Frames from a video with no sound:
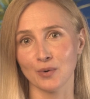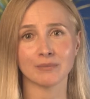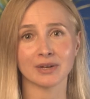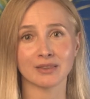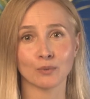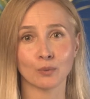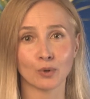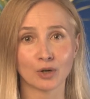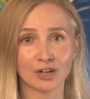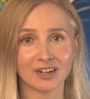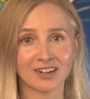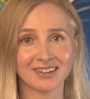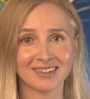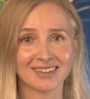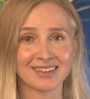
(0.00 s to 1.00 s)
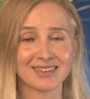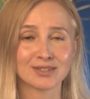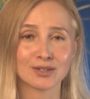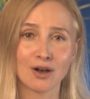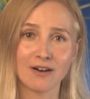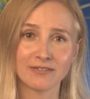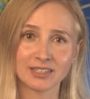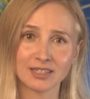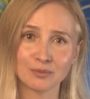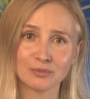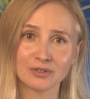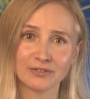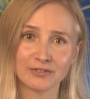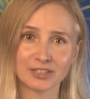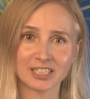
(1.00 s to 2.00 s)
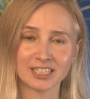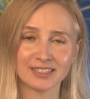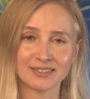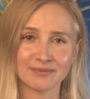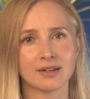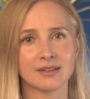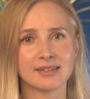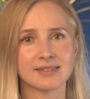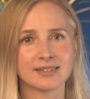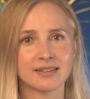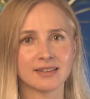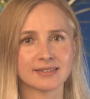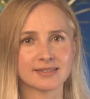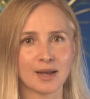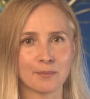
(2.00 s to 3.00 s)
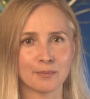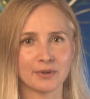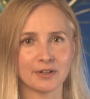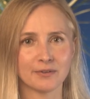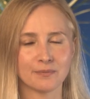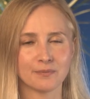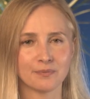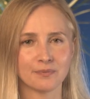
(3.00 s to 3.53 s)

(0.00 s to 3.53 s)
but were is often preferred. Let's see an example.